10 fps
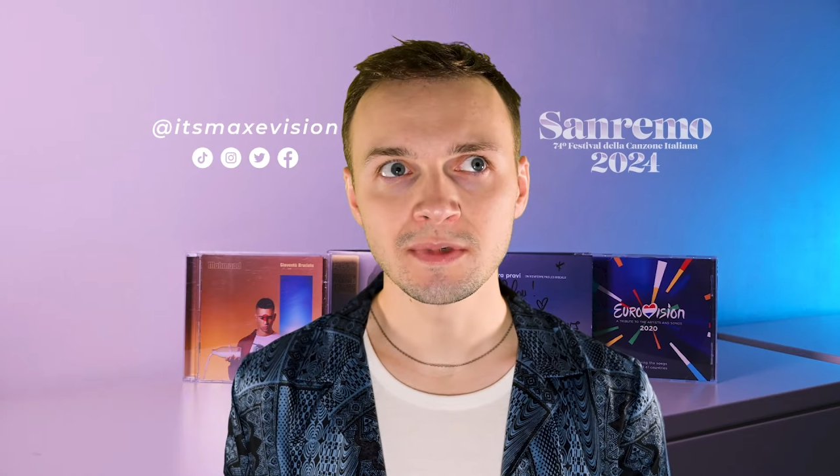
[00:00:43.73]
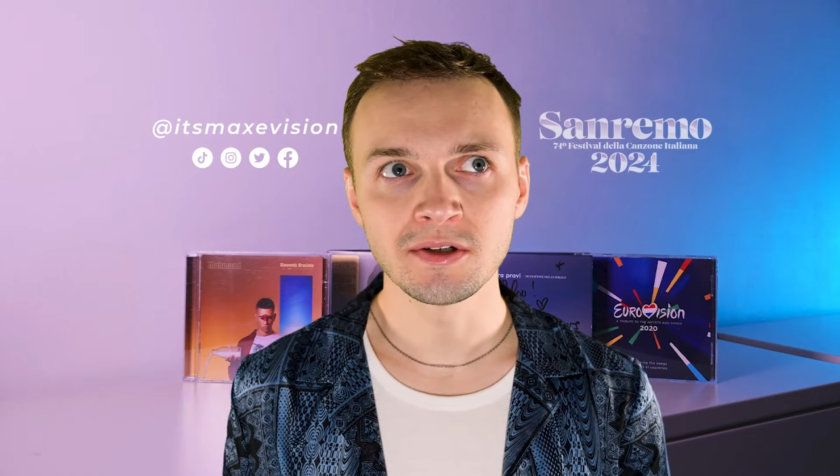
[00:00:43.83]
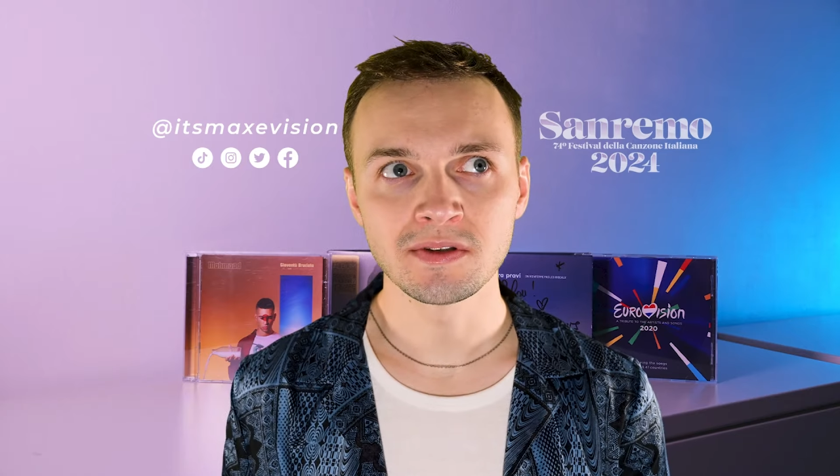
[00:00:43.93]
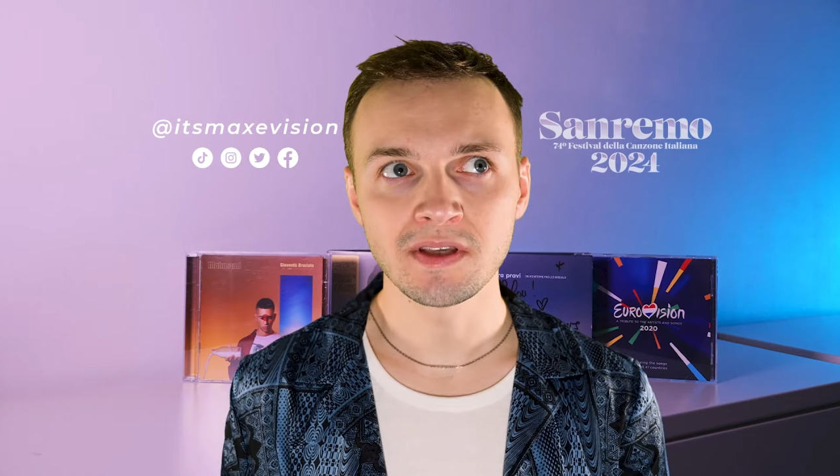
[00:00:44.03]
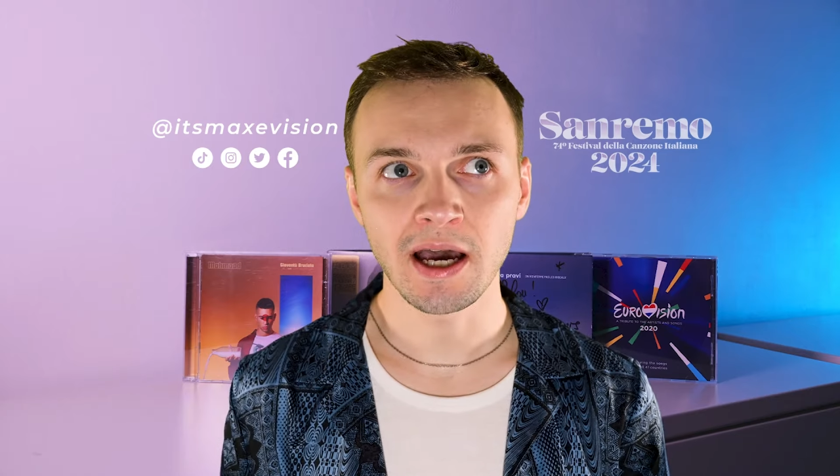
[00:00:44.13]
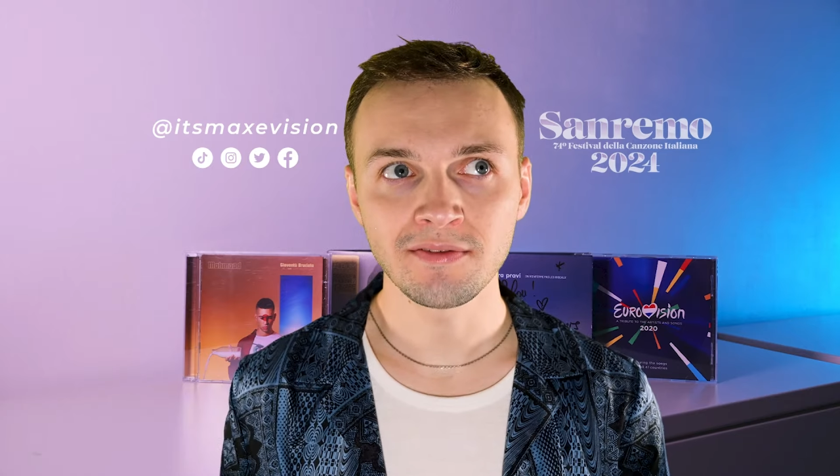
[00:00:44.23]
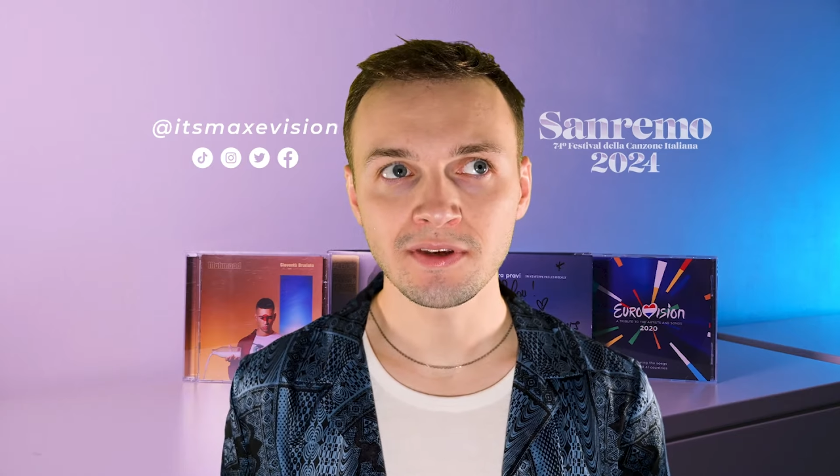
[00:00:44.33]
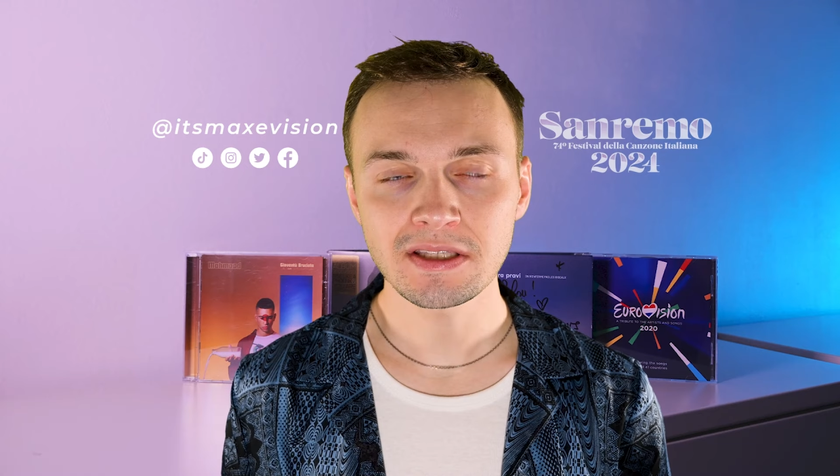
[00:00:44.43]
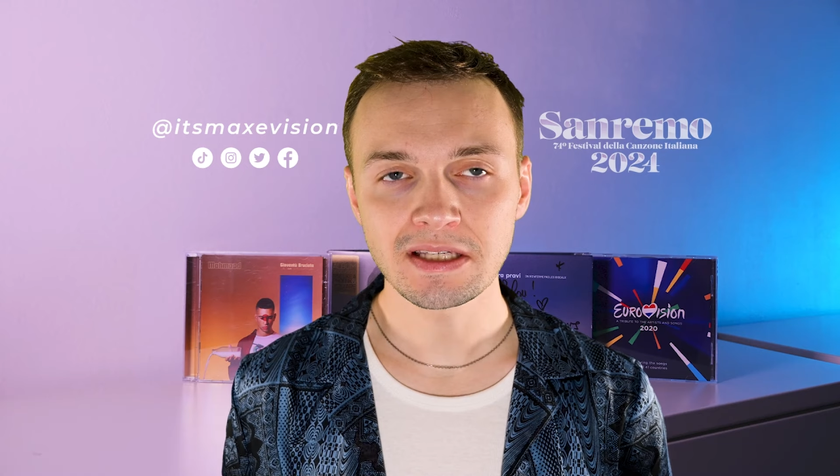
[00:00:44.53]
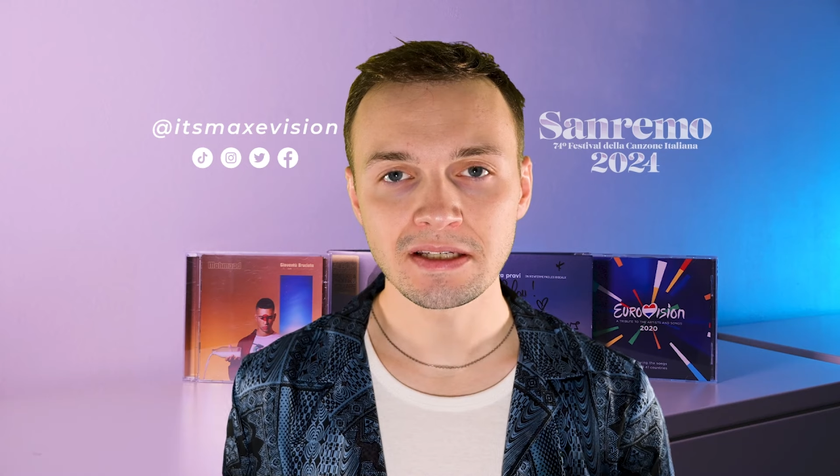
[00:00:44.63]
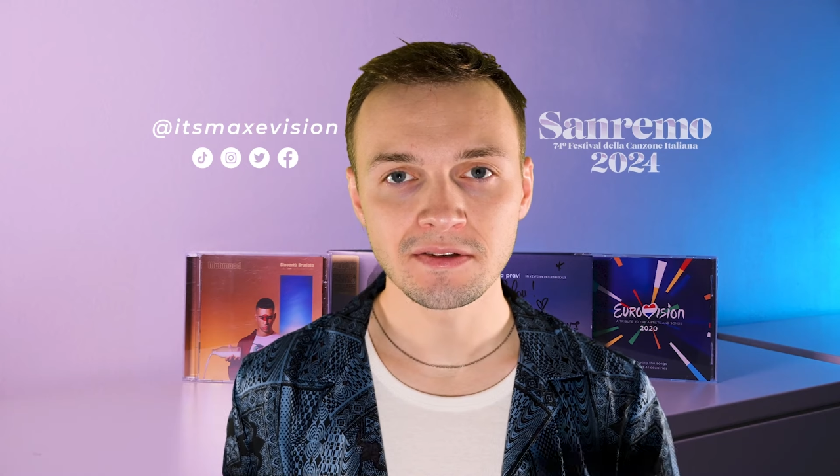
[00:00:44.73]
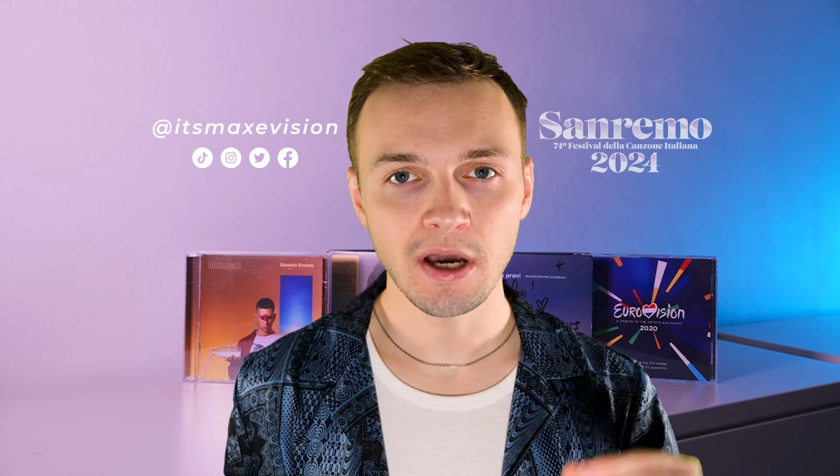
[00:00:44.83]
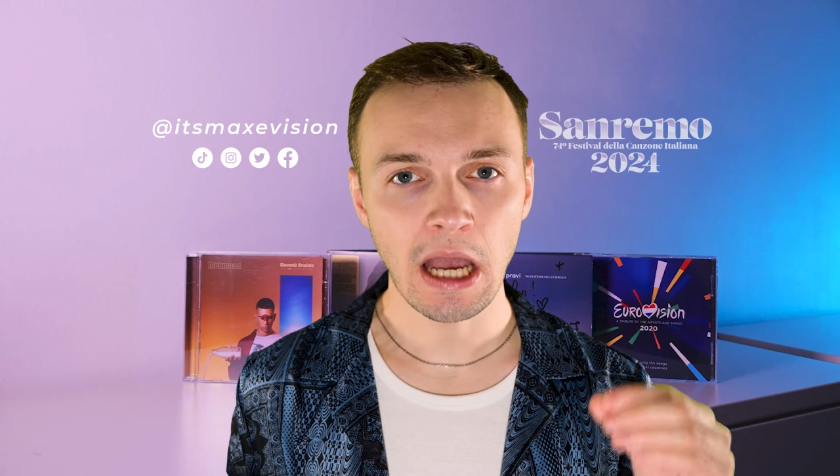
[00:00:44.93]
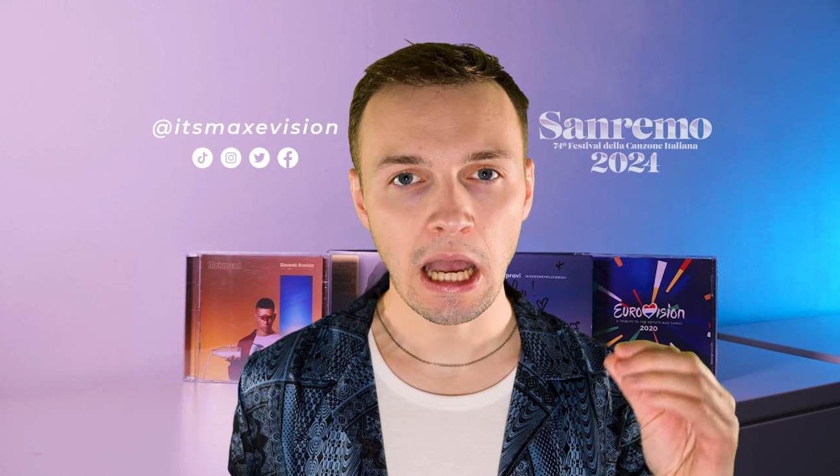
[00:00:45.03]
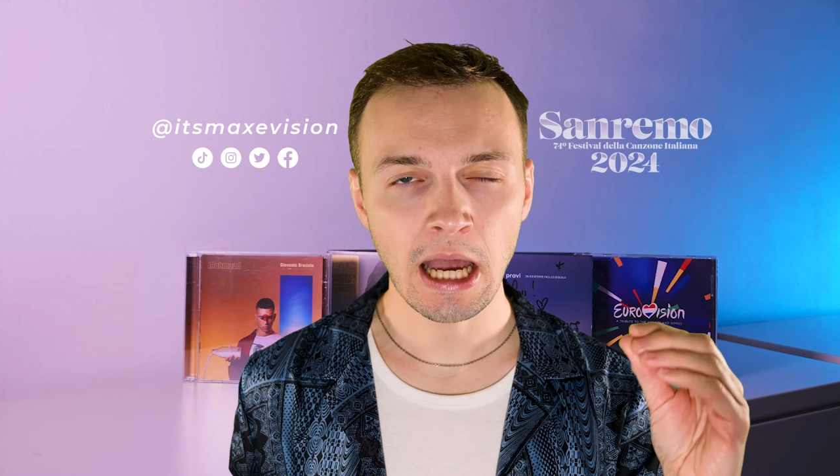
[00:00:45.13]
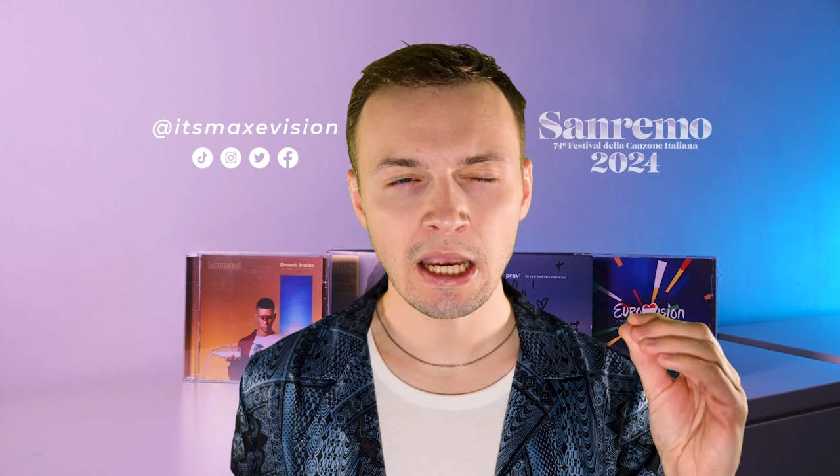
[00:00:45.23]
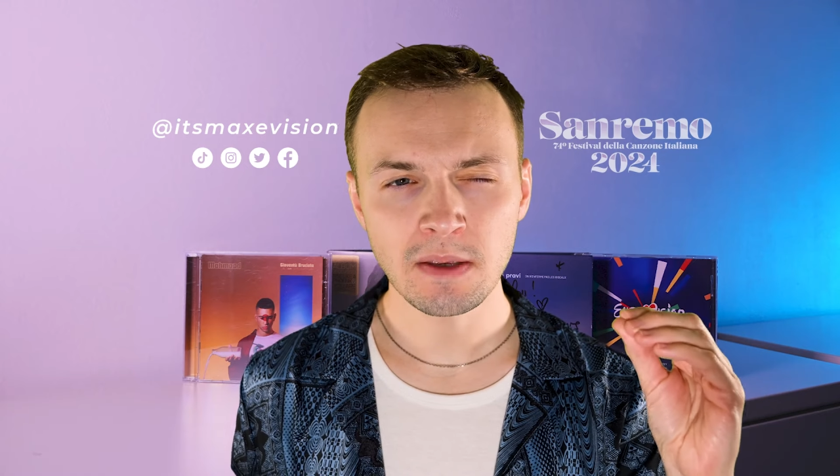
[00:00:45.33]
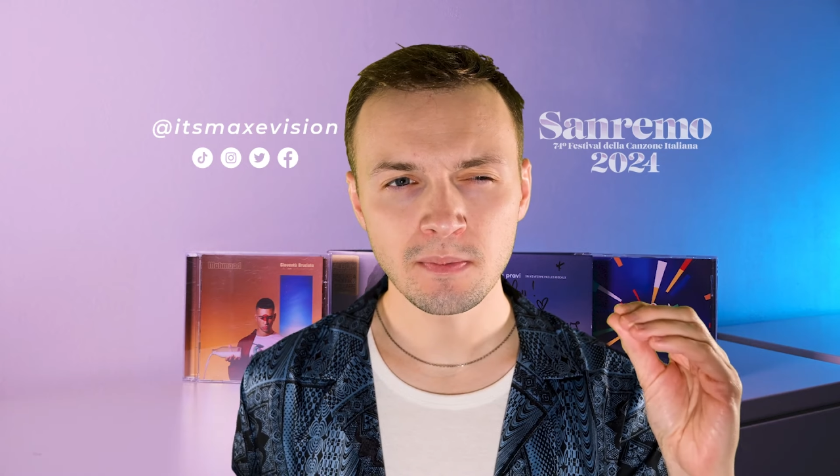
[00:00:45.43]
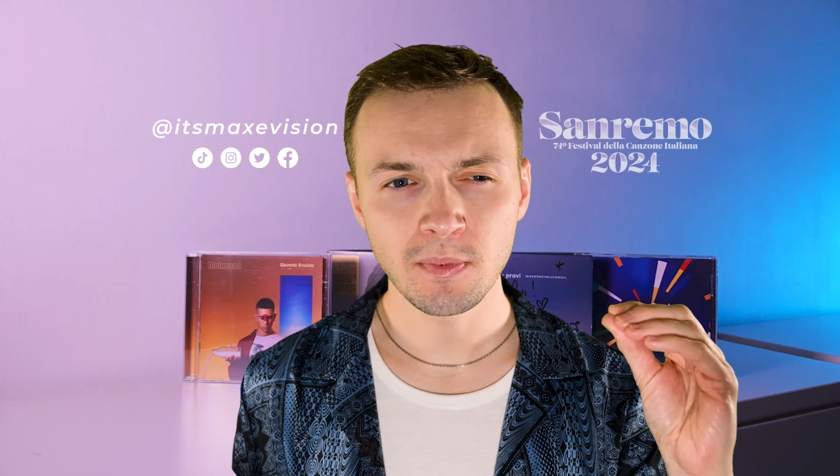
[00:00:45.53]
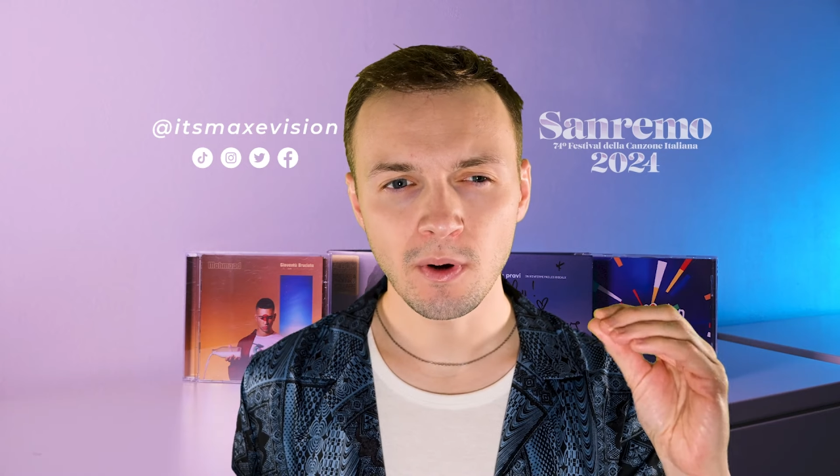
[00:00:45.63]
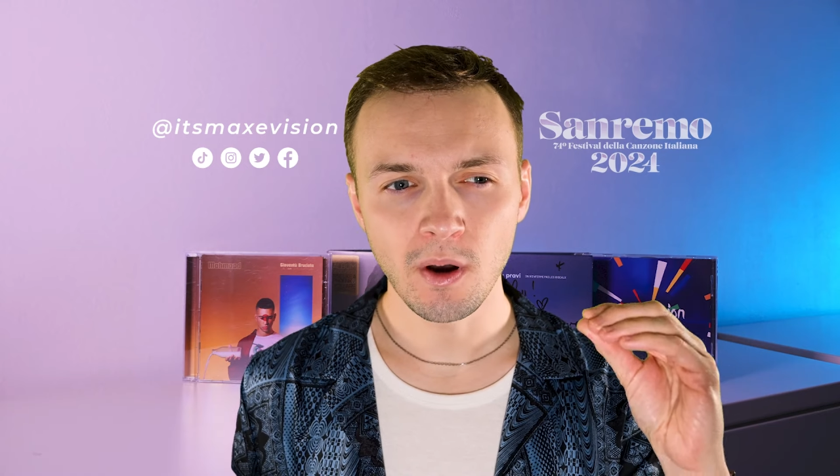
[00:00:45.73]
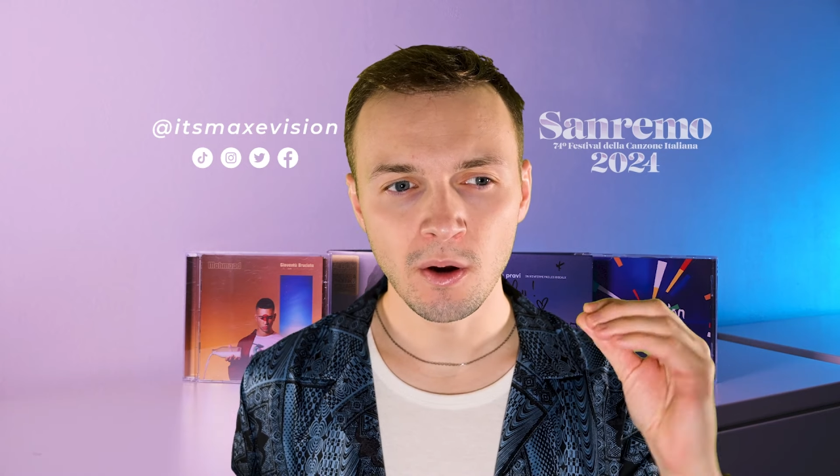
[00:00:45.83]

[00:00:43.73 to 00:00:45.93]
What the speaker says: because I think there is a hype